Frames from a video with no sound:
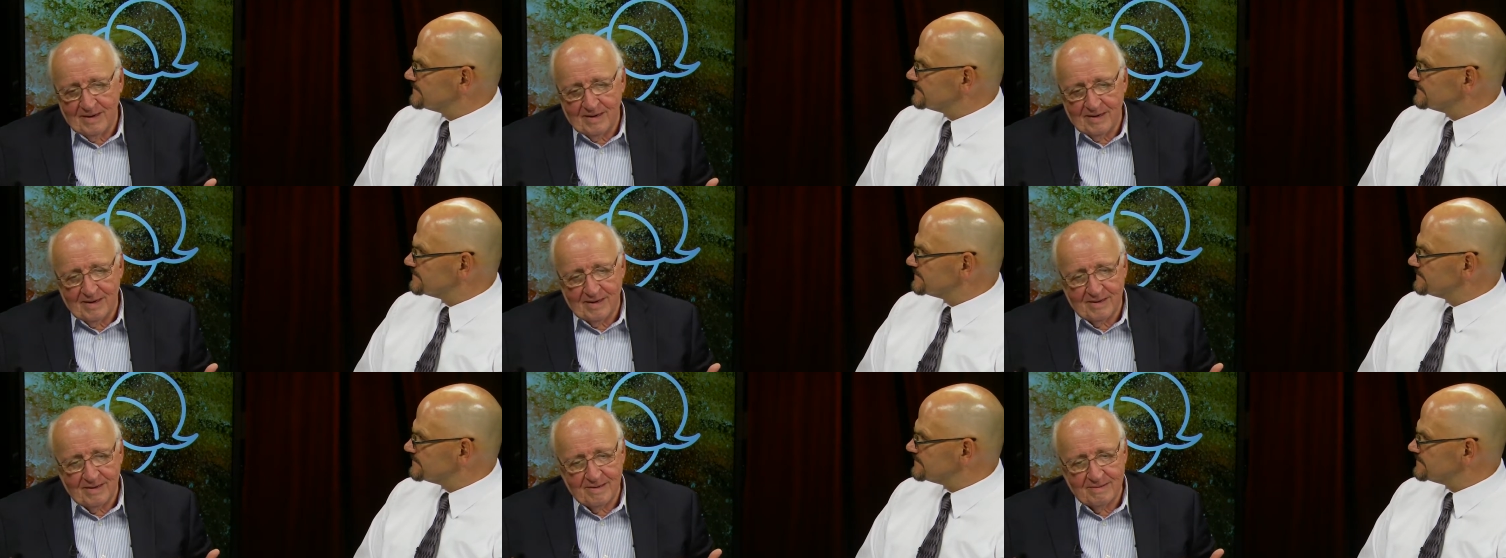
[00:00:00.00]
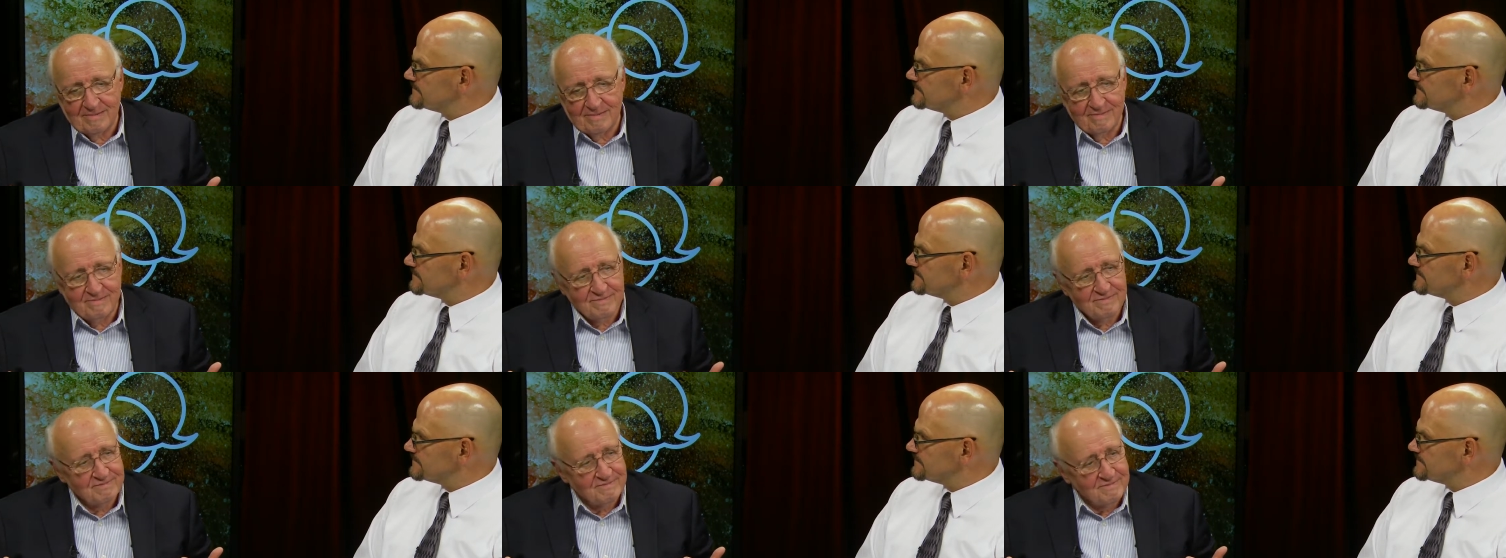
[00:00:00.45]
Speaker 1: uh,
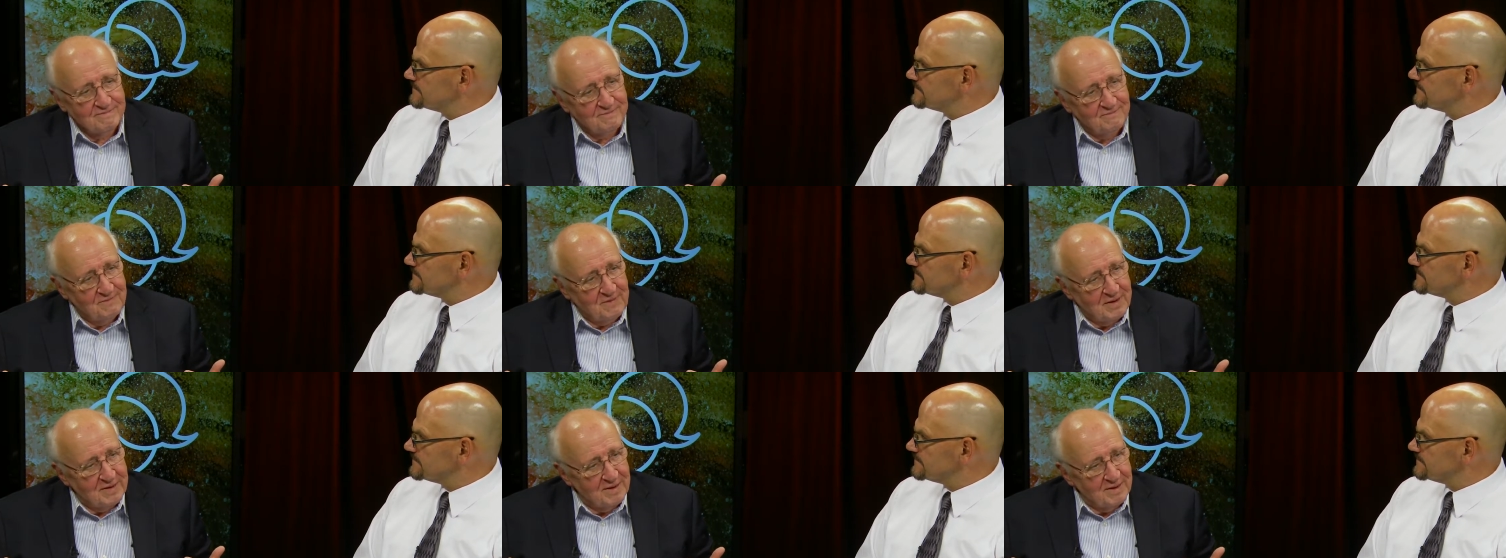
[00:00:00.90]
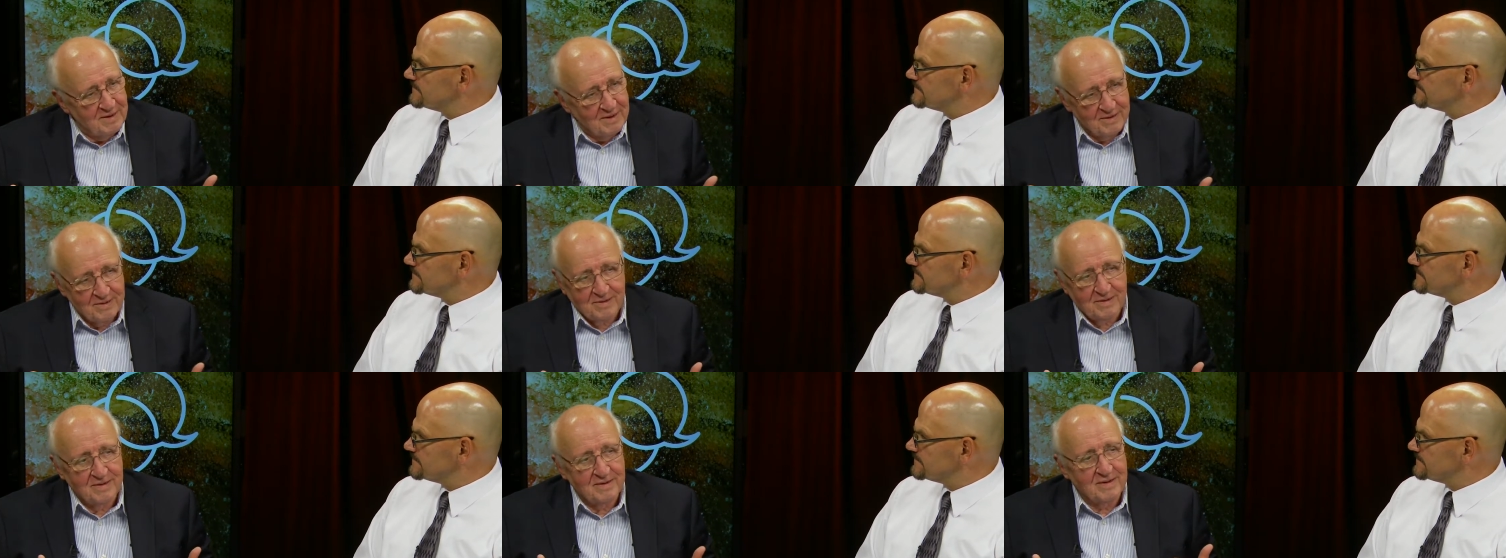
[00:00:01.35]
find it
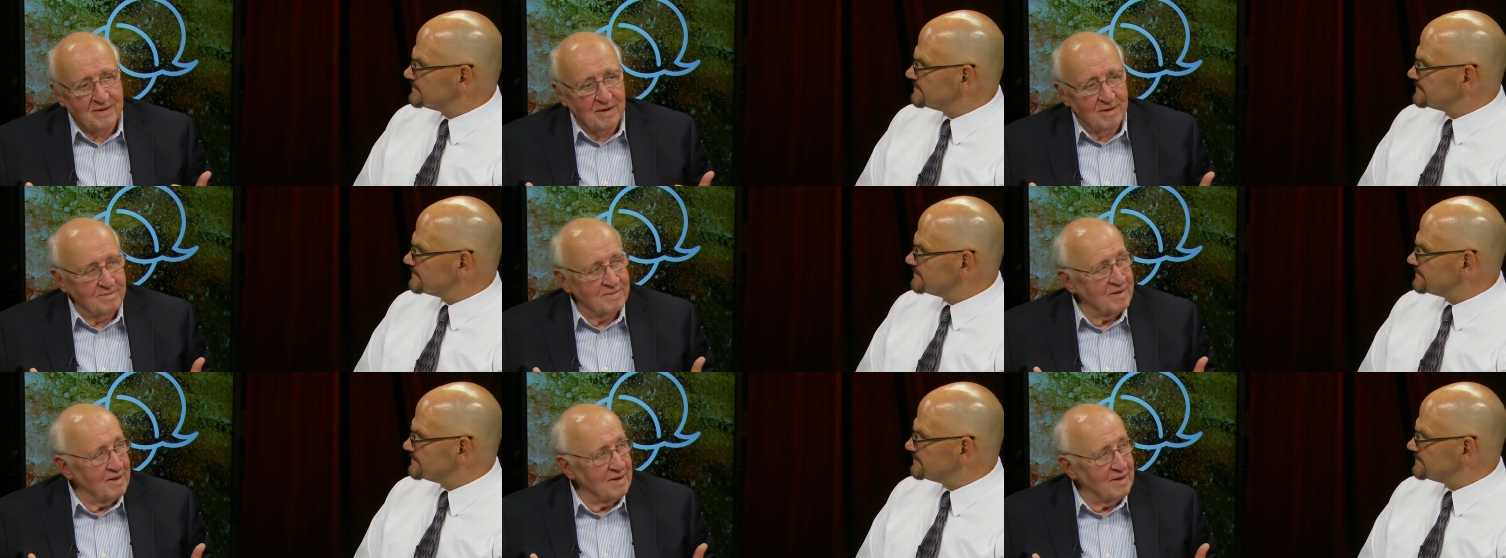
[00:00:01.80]
necessary to come